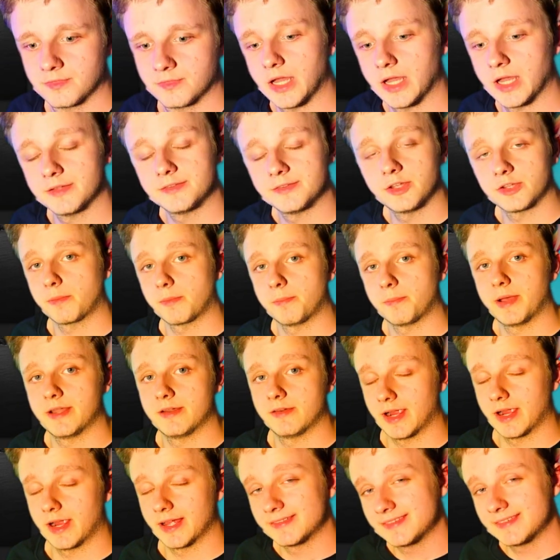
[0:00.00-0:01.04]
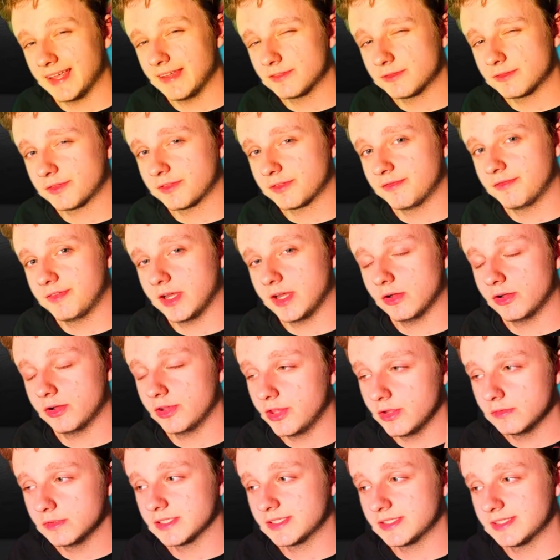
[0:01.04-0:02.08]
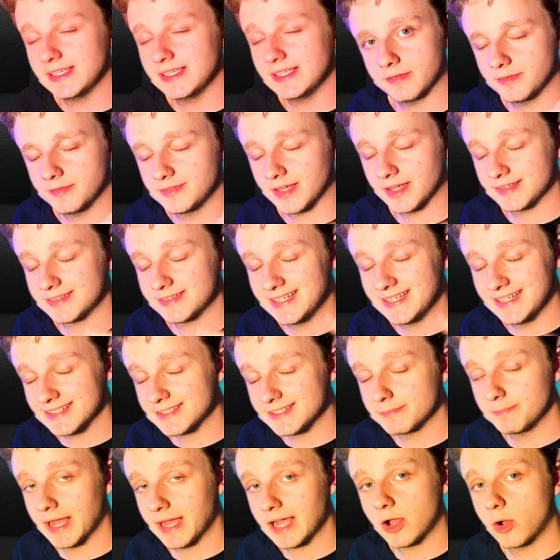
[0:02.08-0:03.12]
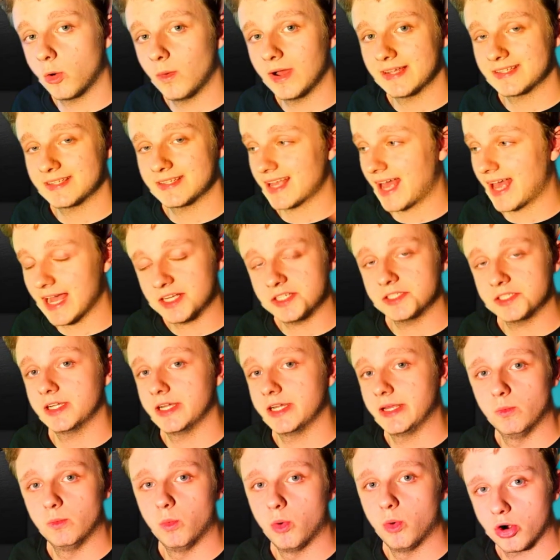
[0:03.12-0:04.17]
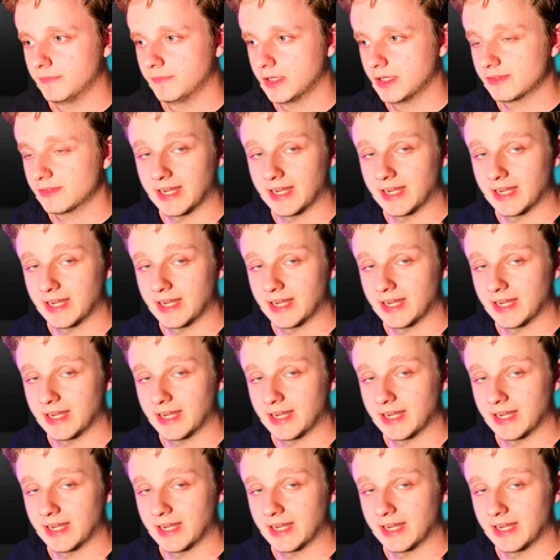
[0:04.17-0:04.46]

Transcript: Doesn't matter. At the end of the video, you will see that, that this macOS actually works.